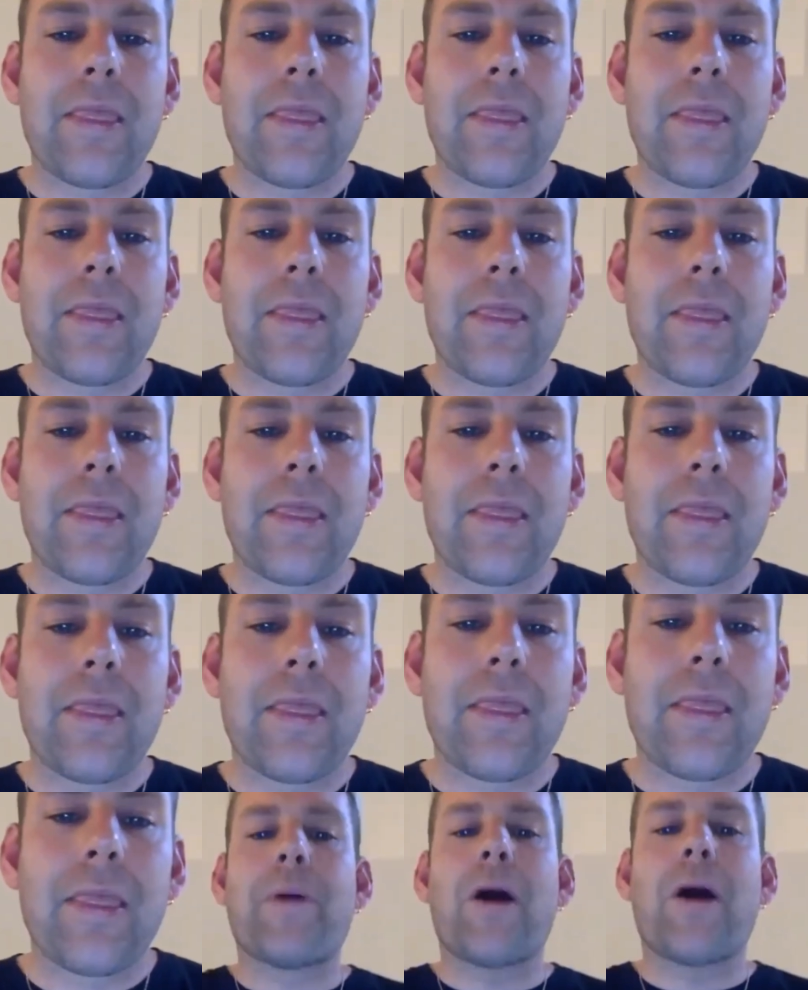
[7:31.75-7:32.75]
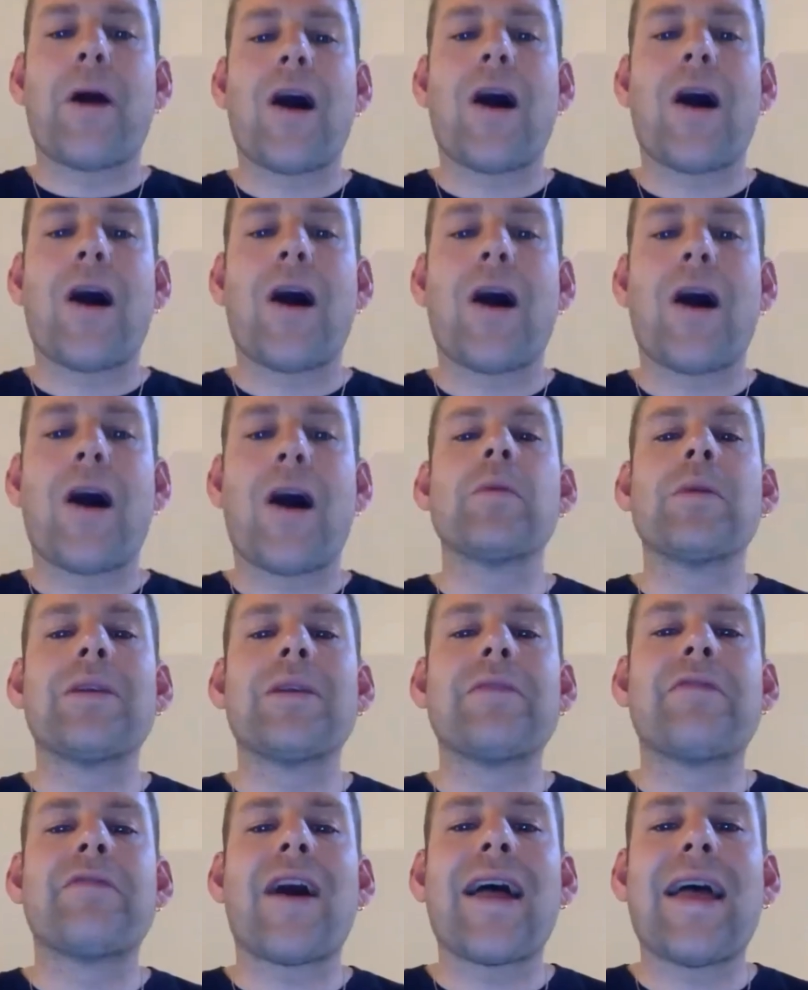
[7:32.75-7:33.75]
We will have a party and we
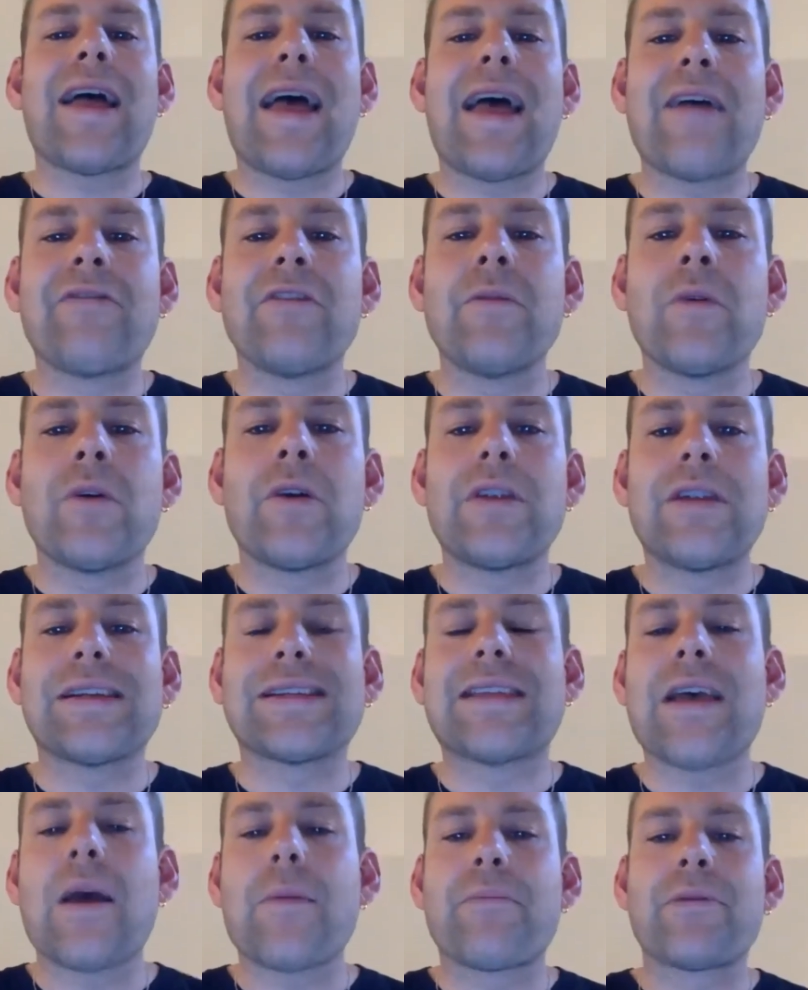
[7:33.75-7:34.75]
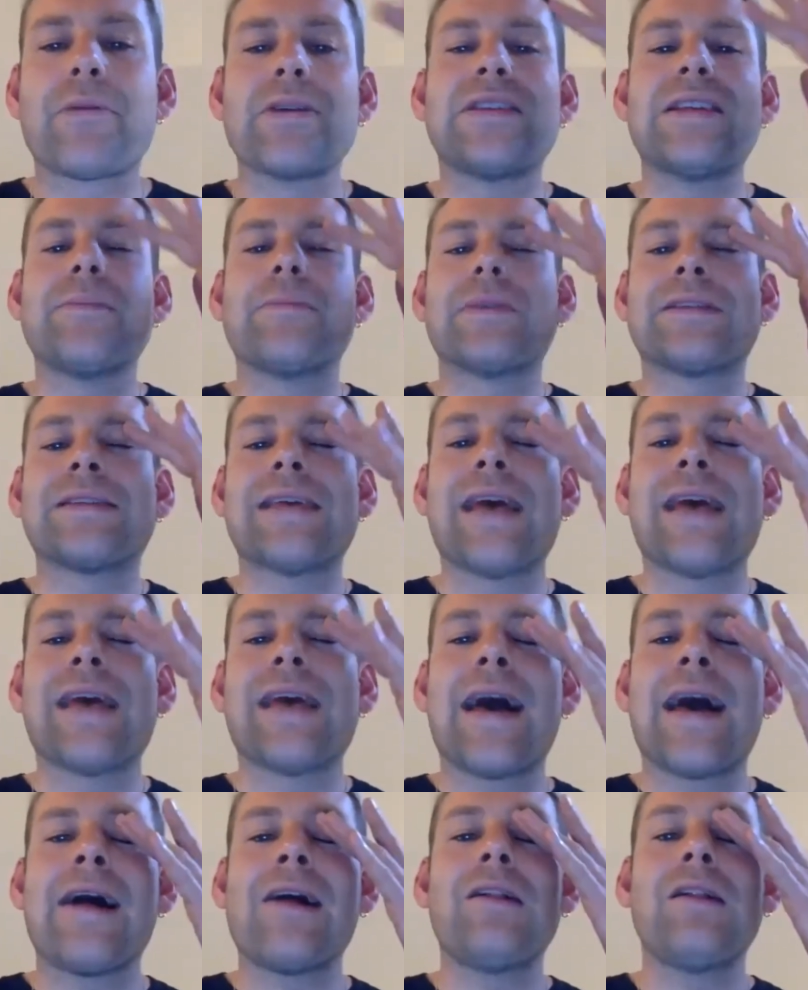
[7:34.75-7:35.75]
will invite everyone except Priti
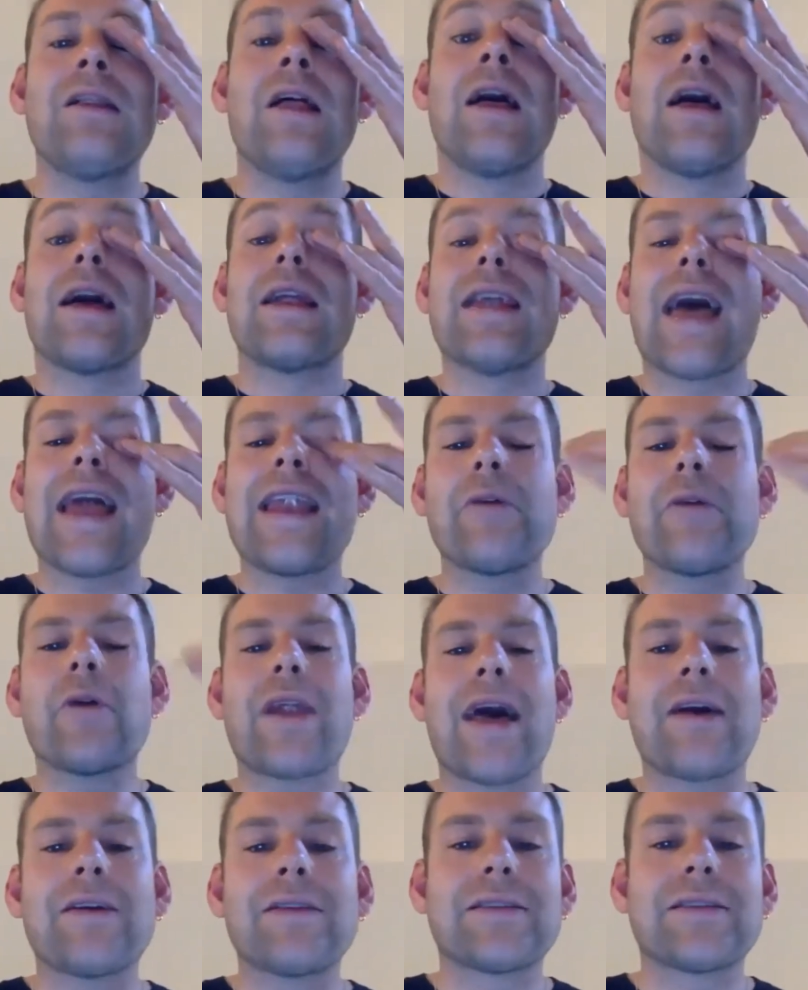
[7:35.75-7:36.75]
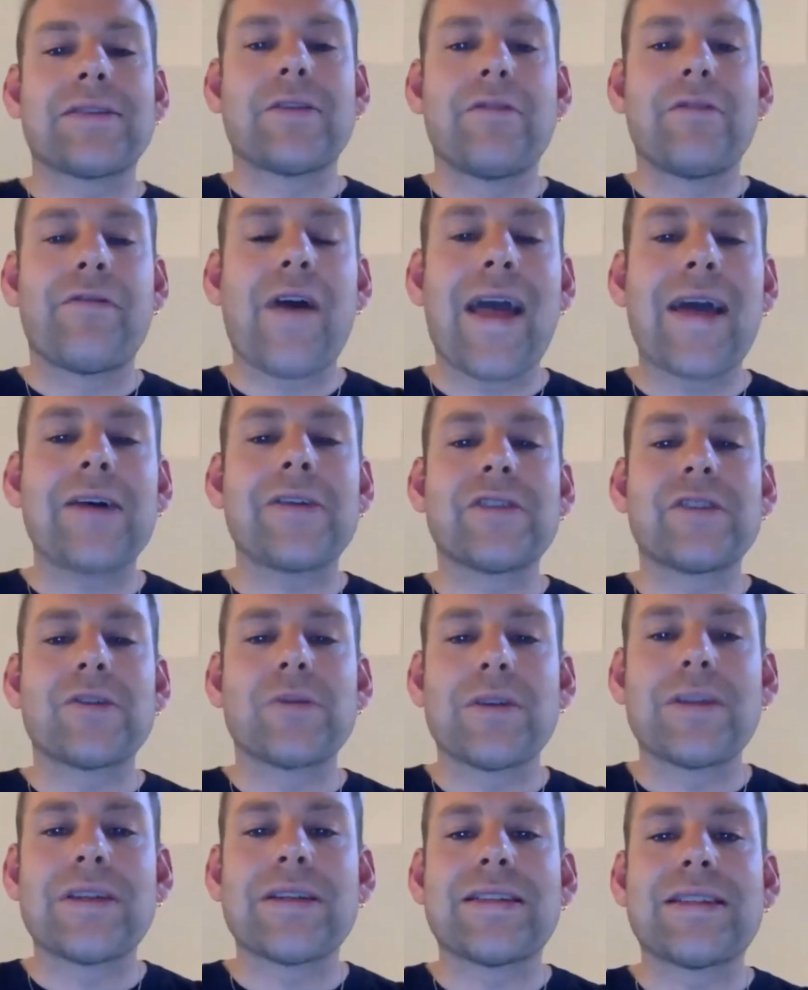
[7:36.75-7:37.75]
Patel and anyone else who fails to
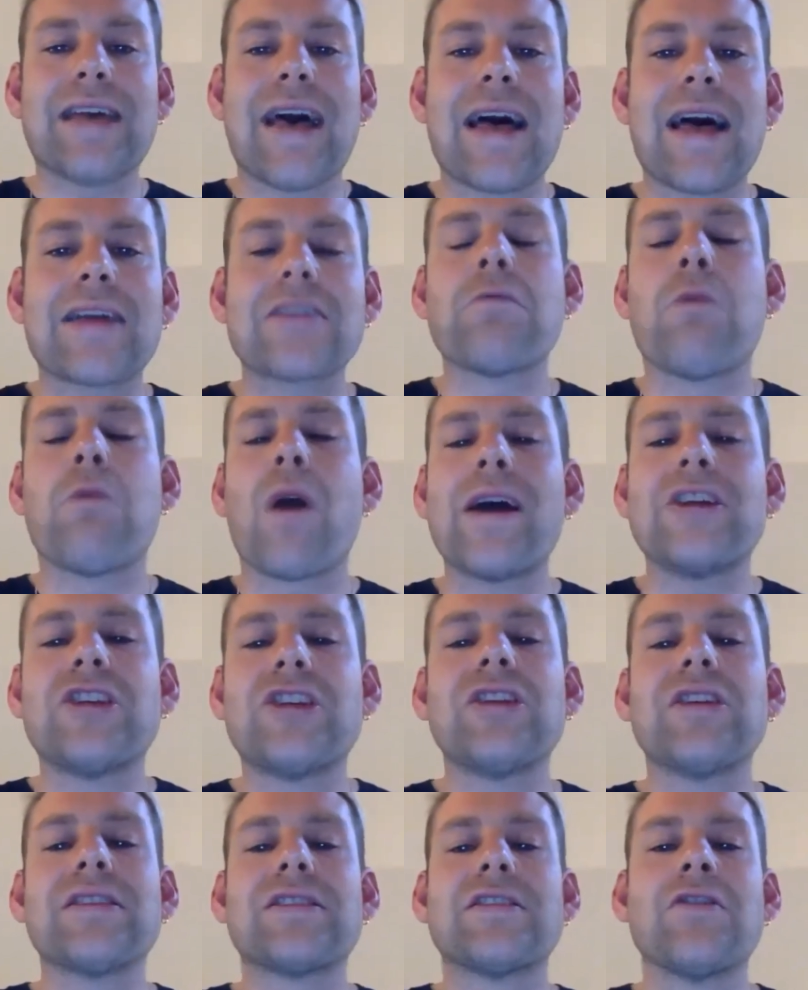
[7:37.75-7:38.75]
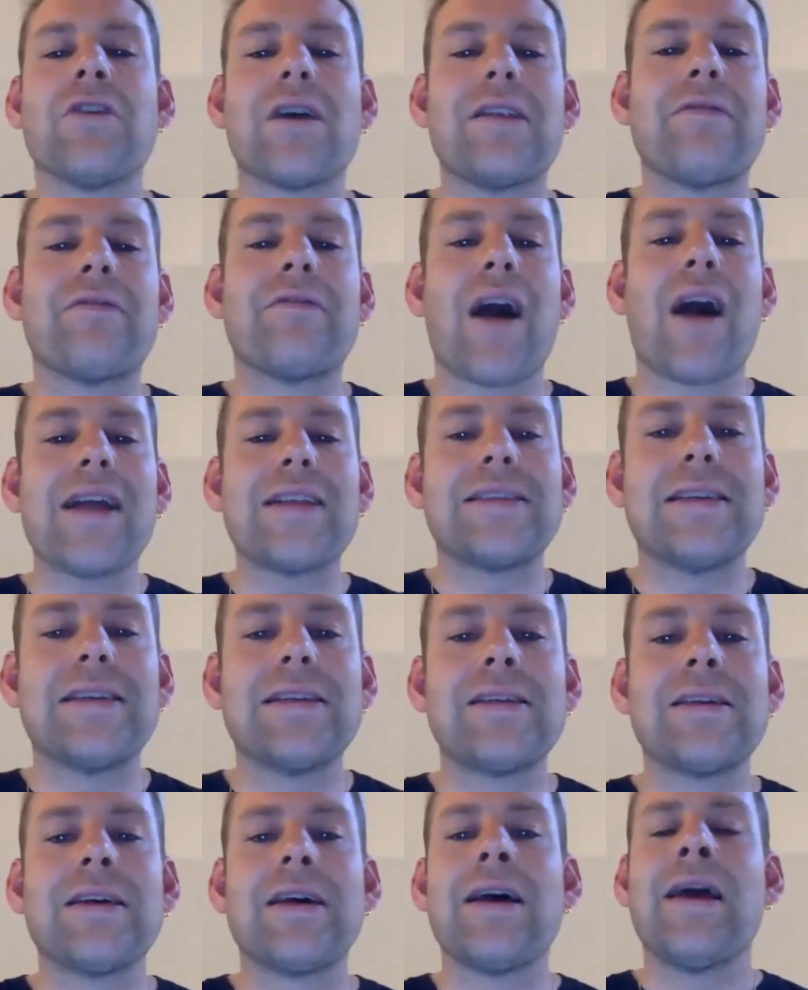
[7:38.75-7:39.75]
understand why she is not
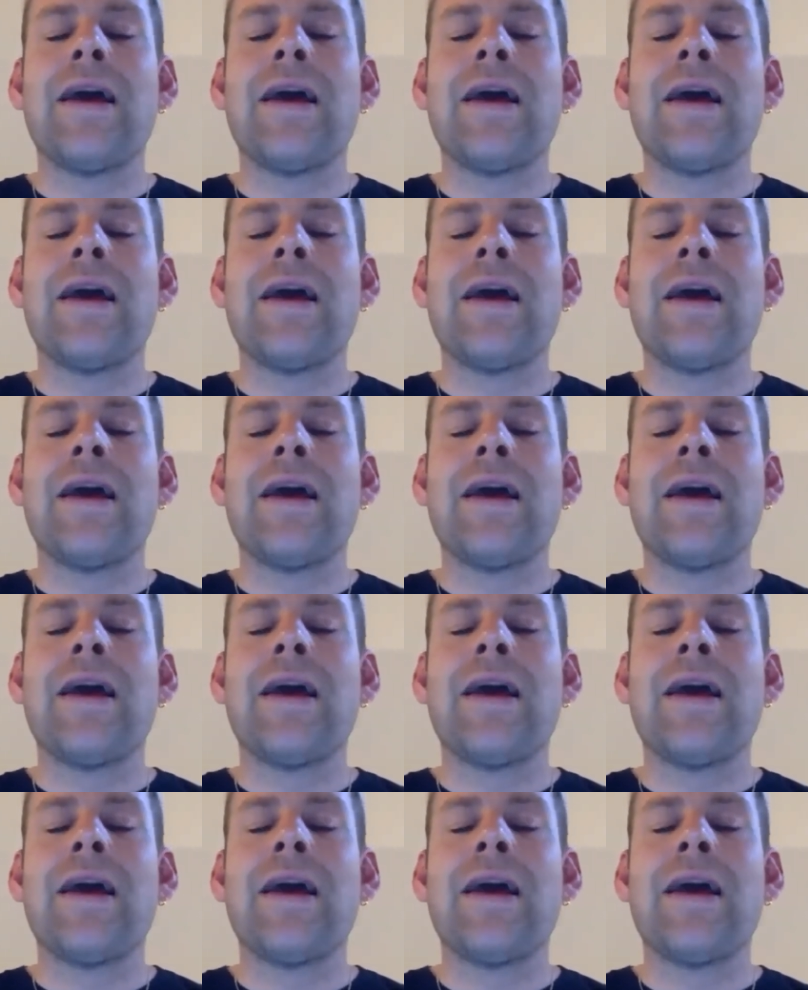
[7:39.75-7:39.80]
invited.